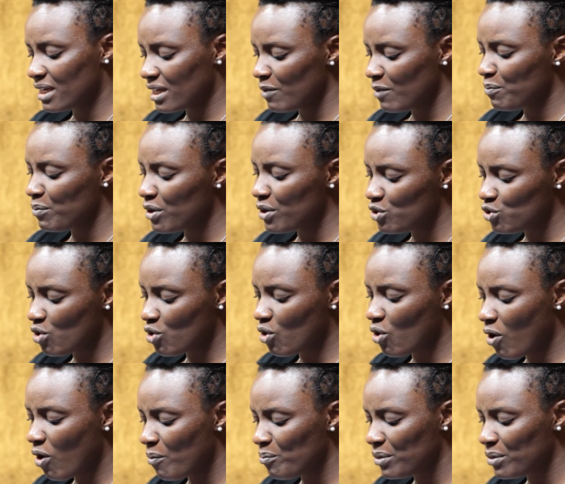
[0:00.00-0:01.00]
keeping your
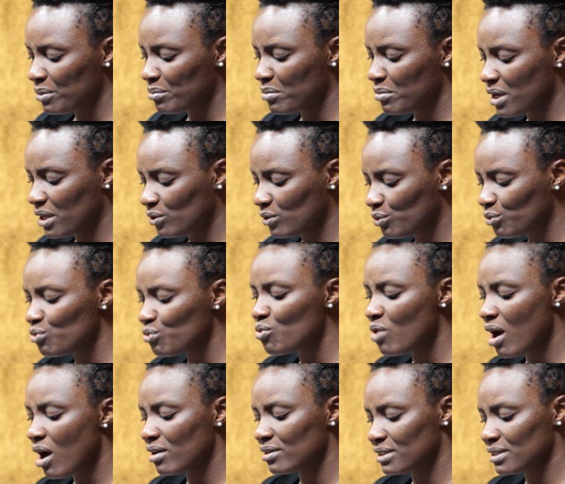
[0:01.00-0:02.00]
commitment
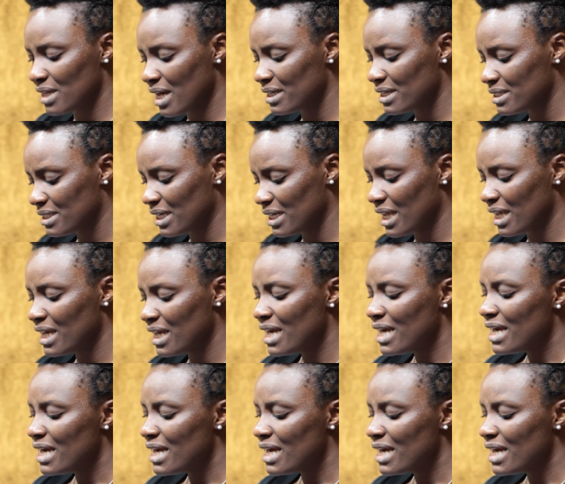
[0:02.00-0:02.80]
throughout that day,